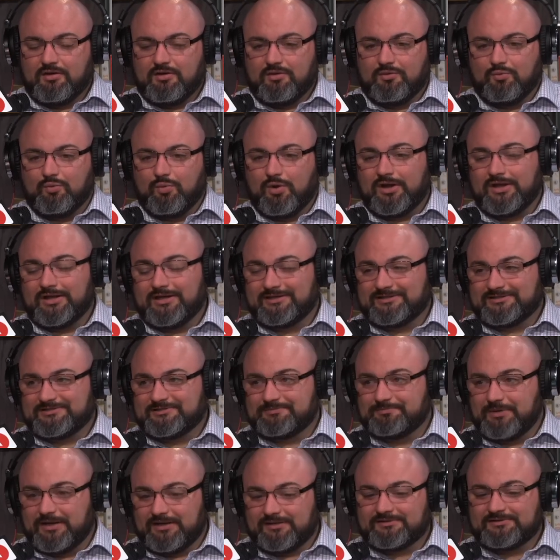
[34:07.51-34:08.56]
What I
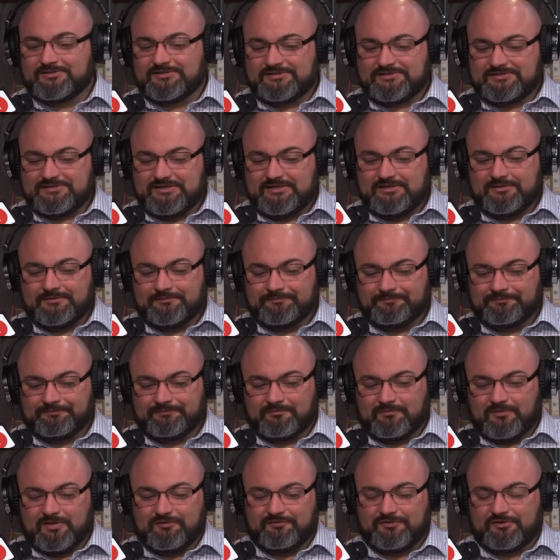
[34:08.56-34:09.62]
expect to see,
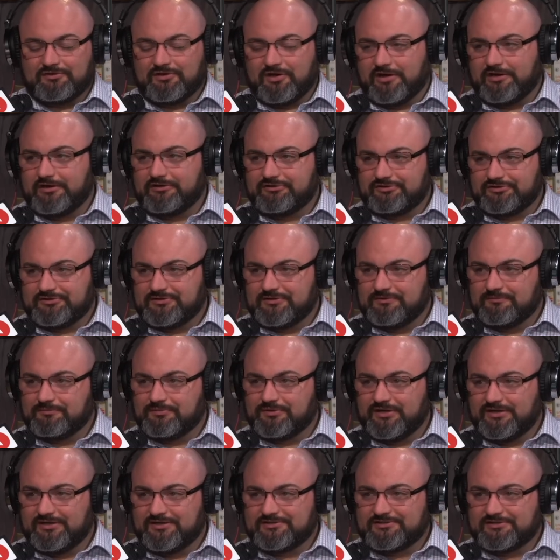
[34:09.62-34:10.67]
if you're not interested in
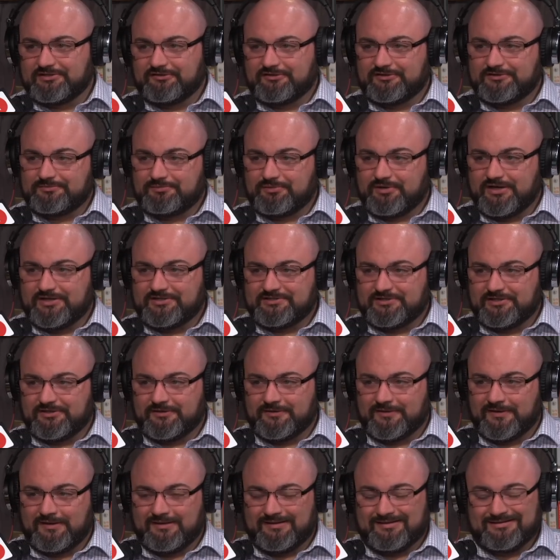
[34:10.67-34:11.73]
playing a series price
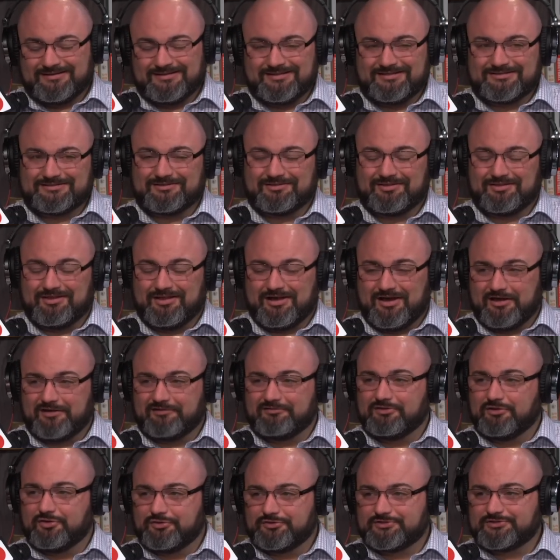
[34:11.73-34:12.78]
here, is a lot of
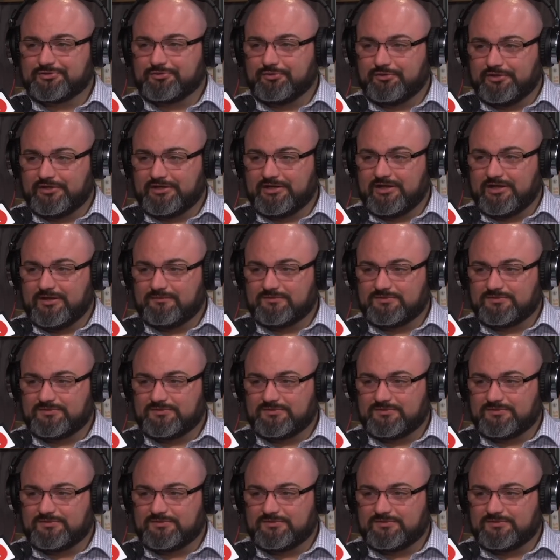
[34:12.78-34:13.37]
low scoring games.